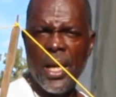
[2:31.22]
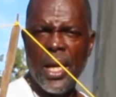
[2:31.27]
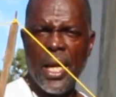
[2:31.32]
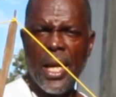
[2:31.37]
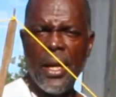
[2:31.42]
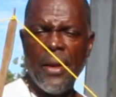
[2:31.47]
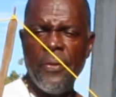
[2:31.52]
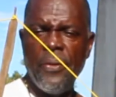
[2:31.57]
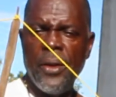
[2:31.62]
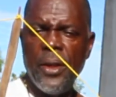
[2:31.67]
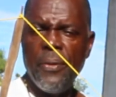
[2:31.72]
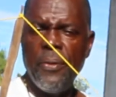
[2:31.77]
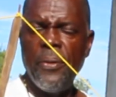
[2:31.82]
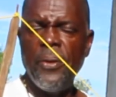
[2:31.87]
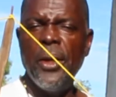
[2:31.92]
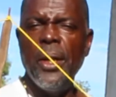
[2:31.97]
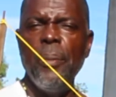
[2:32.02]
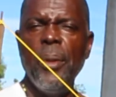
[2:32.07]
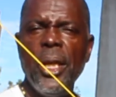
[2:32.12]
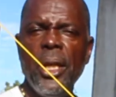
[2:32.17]
After
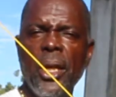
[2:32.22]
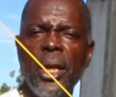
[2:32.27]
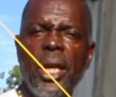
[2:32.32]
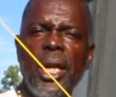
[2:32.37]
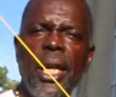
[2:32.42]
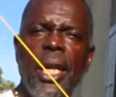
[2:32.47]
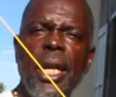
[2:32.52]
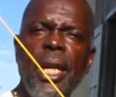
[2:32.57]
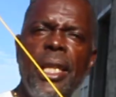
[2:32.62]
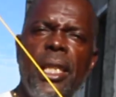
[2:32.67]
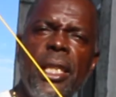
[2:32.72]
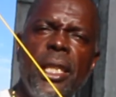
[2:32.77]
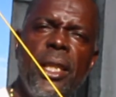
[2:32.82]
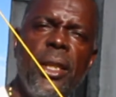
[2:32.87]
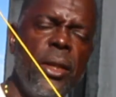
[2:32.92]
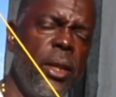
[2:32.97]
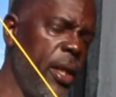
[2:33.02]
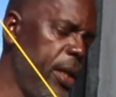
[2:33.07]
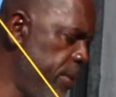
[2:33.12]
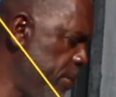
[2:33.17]
framing your kite,
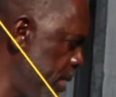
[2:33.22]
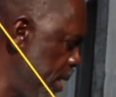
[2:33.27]
you're gonna